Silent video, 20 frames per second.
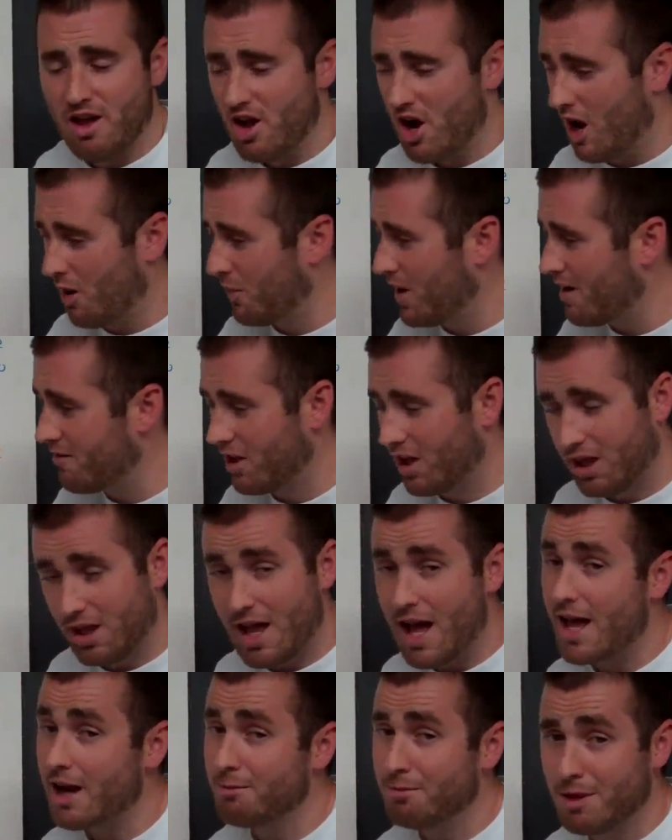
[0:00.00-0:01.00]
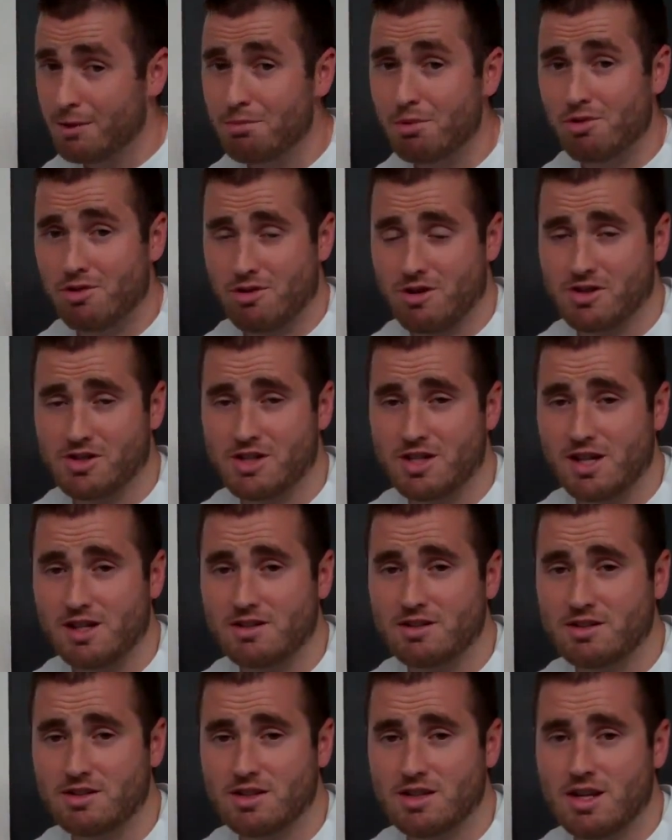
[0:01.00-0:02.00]
right, we have a lot of people in our
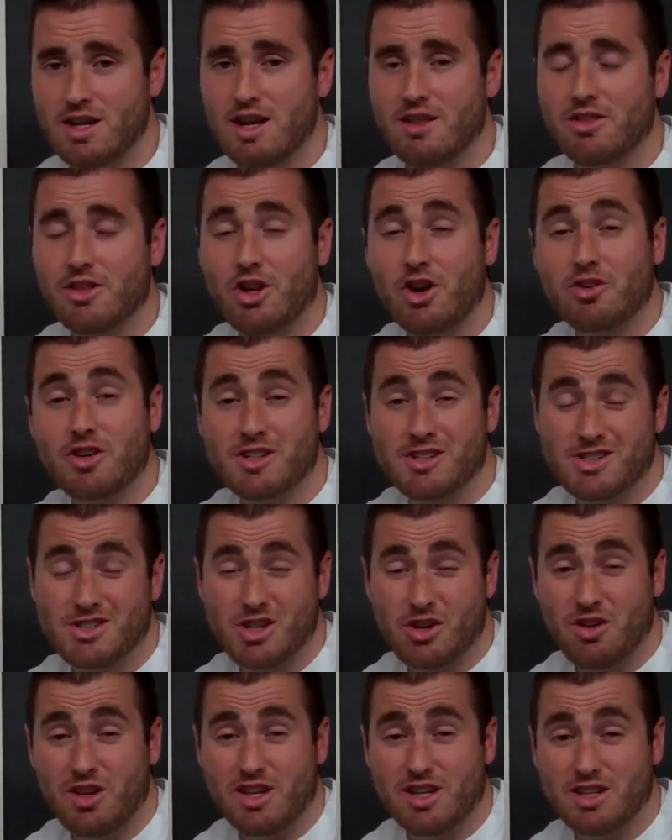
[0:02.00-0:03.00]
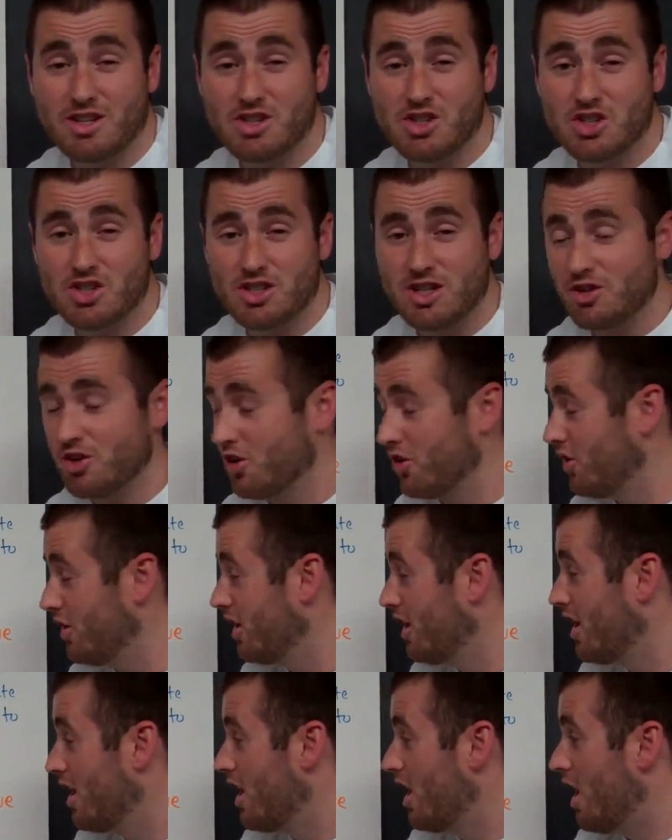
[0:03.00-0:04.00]
states that aren't necessarily considered